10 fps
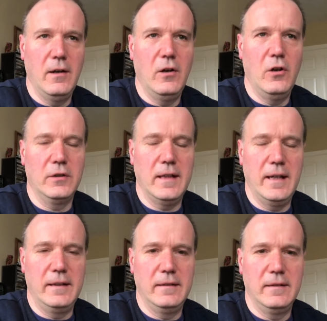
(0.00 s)

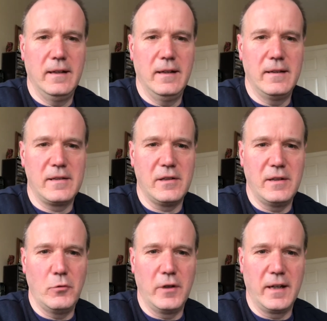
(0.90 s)
online this Sunday
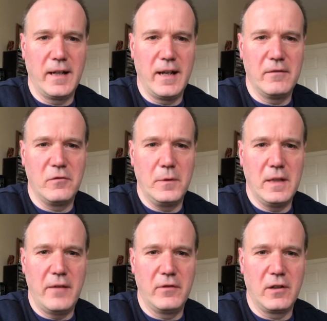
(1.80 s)
morning again from
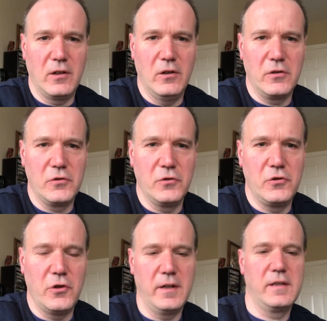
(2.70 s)
11 o'clock, so do
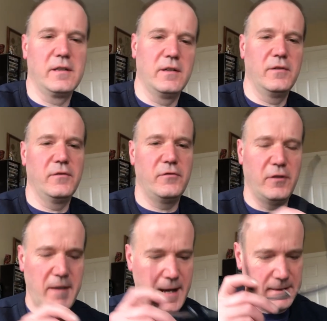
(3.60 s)
join us for
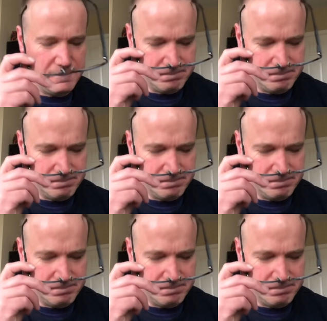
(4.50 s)
that.